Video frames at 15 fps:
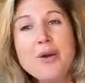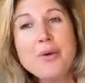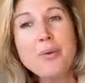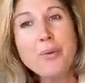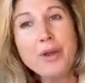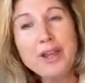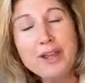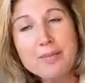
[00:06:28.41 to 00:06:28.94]

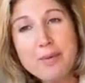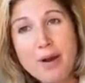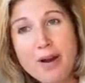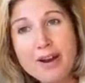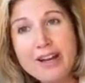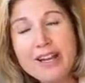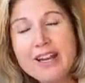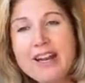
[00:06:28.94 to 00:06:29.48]
we
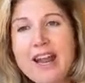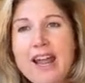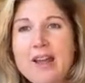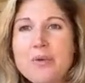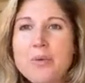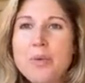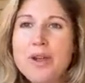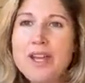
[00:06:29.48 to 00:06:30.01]
bought it
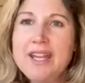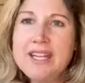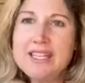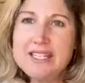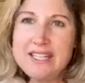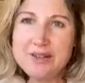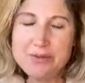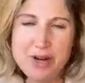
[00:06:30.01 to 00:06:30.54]
and we
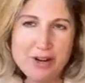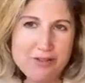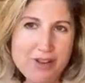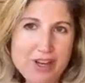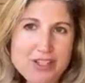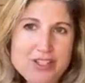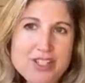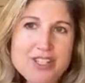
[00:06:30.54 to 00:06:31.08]
did
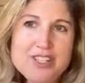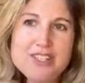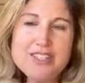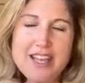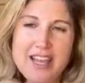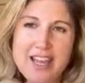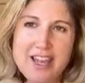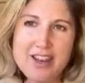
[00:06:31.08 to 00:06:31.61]
renovations
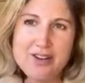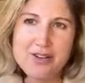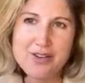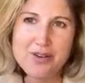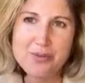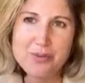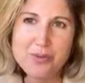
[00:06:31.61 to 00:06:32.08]
and